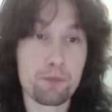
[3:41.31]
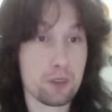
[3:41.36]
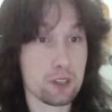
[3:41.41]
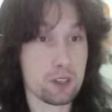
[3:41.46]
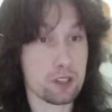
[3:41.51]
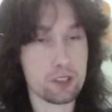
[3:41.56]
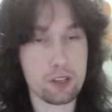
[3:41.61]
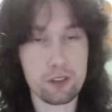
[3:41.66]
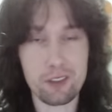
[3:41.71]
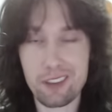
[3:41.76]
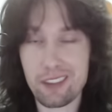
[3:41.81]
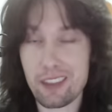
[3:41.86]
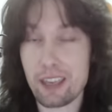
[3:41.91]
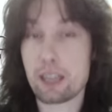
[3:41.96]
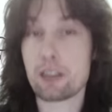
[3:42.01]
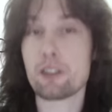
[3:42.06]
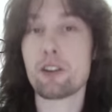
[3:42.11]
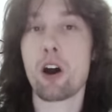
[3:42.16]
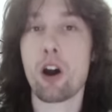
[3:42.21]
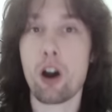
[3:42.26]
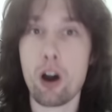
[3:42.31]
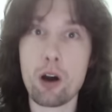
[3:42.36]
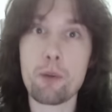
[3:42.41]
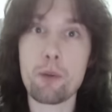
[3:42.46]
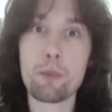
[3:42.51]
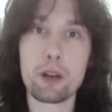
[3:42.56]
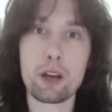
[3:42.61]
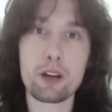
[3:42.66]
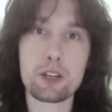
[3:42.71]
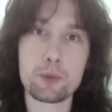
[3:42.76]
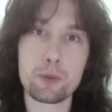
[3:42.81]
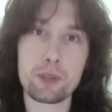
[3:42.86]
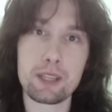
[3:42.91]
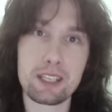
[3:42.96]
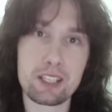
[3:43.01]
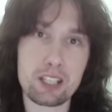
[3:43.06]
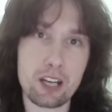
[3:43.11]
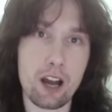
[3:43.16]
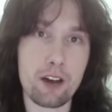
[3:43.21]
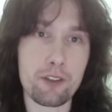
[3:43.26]
so that they can harmonize with
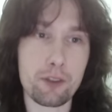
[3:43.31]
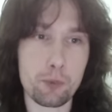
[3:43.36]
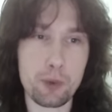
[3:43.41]
each other.